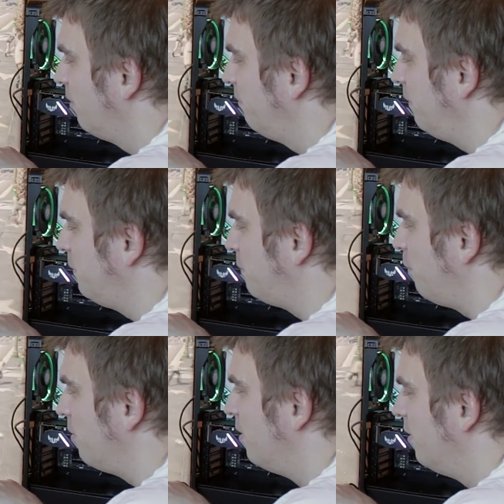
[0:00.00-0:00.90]

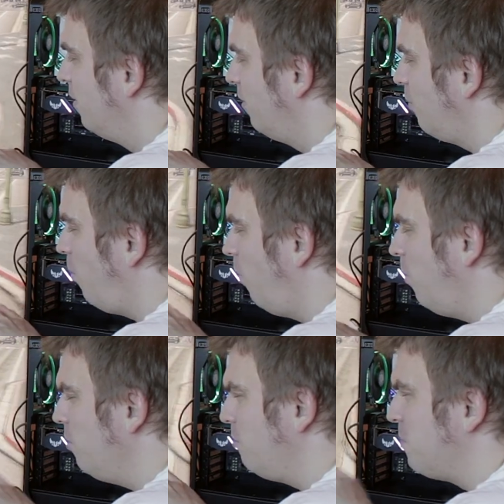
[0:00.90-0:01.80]
54,
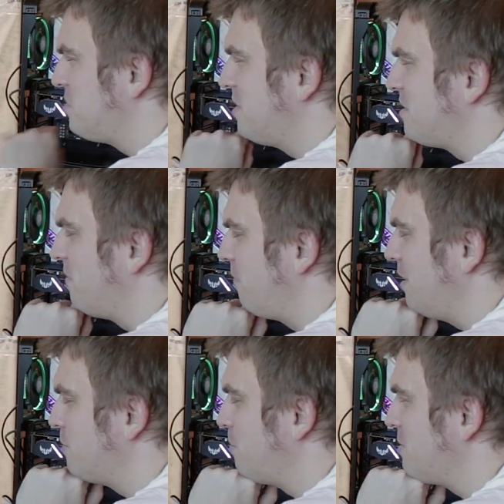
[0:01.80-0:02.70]
almost 60
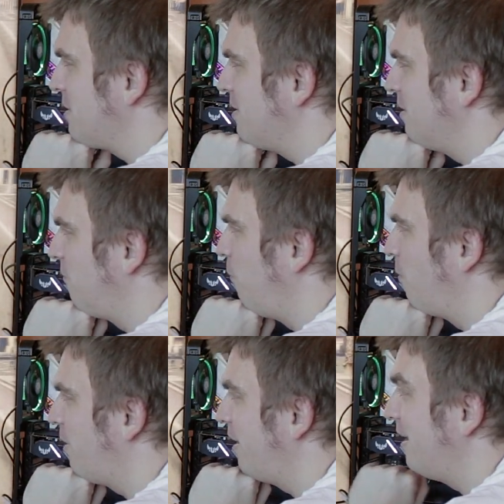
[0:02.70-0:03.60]
frames per second at
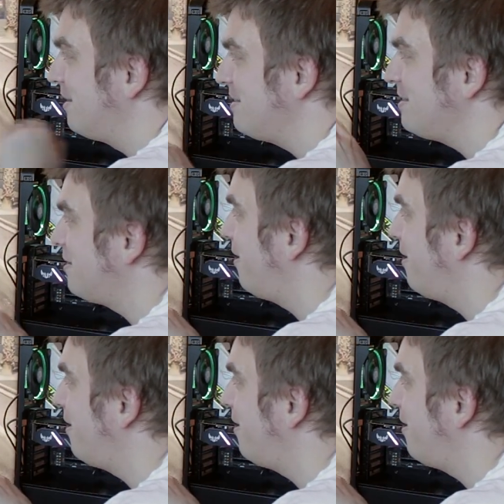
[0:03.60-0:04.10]
4K, and this is,